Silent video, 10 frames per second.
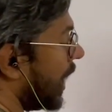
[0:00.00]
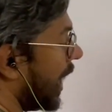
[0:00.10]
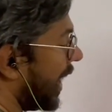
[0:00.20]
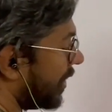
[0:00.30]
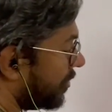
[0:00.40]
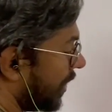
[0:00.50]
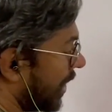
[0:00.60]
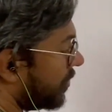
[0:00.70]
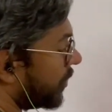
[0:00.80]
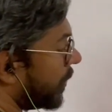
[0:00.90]
and
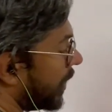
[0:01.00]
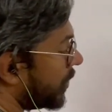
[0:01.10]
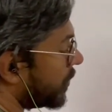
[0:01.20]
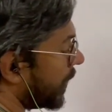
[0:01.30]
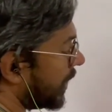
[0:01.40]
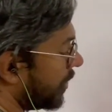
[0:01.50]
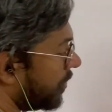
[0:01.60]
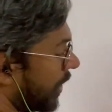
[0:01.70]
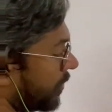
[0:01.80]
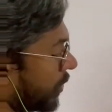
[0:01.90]
5 square is
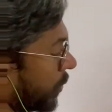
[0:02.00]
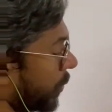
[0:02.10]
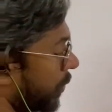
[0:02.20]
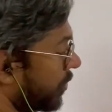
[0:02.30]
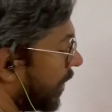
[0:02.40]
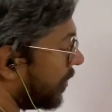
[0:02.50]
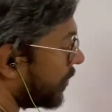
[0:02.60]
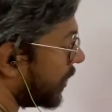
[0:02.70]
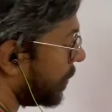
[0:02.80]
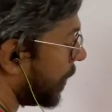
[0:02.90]
25. So root 5
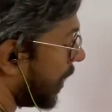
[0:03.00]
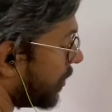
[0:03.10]
to the power